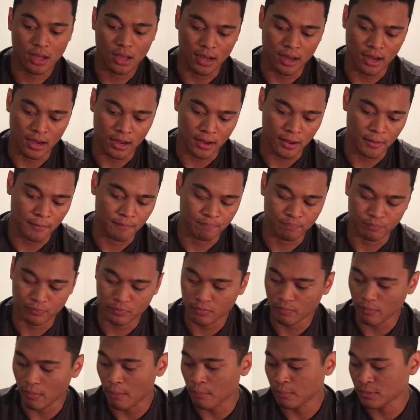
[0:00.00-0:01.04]
I'm
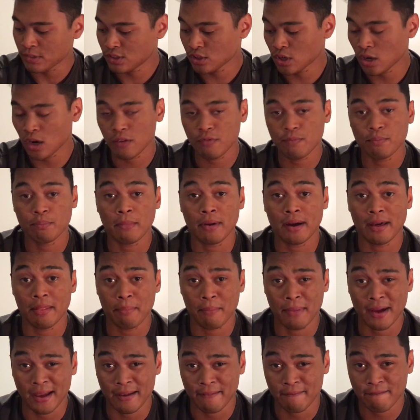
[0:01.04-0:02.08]
going to start off with
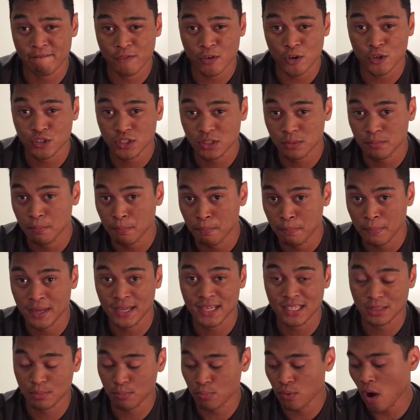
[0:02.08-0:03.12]
my first
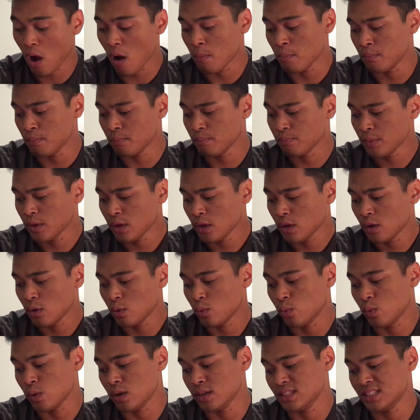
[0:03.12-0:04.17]
biggest problem
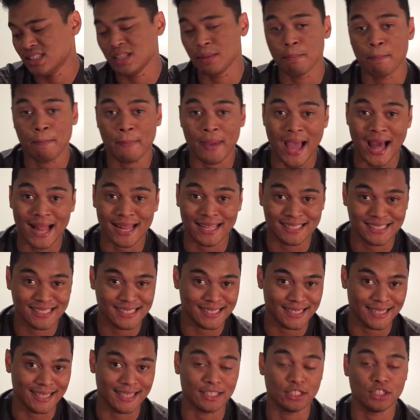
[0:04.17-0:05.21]
was the
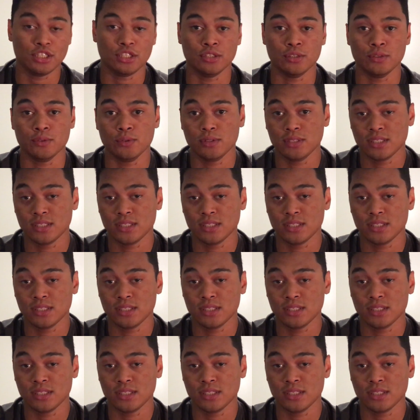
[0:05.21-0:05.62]
balancing issue.